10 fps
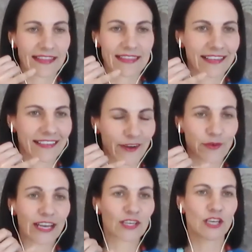the
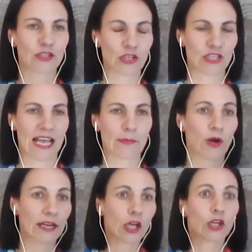direction to
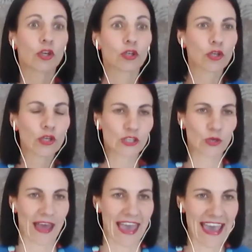someone, you use
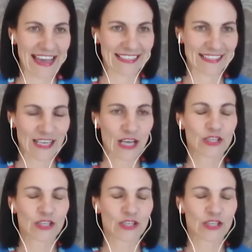your hands.